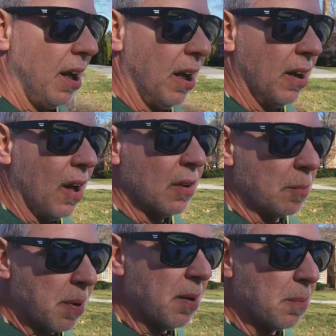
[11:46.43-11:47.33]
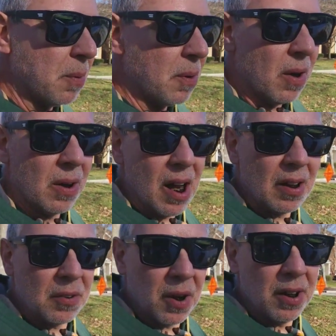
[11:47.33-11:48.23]
and other people are
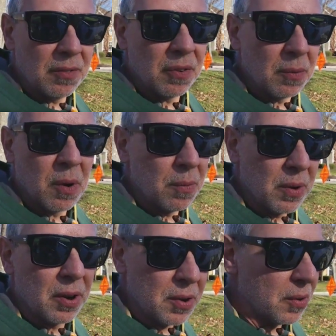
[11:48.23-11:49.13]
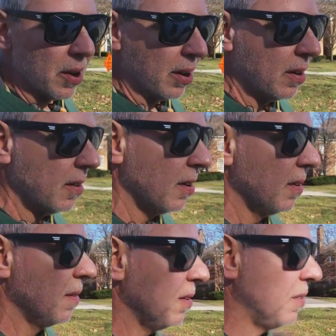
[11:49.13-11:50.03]
not trained for what we're doing.
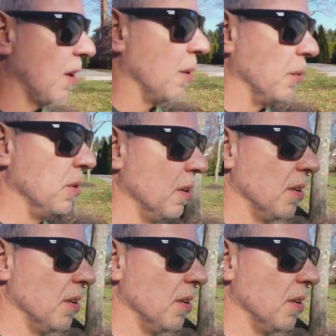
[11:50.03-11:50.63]
So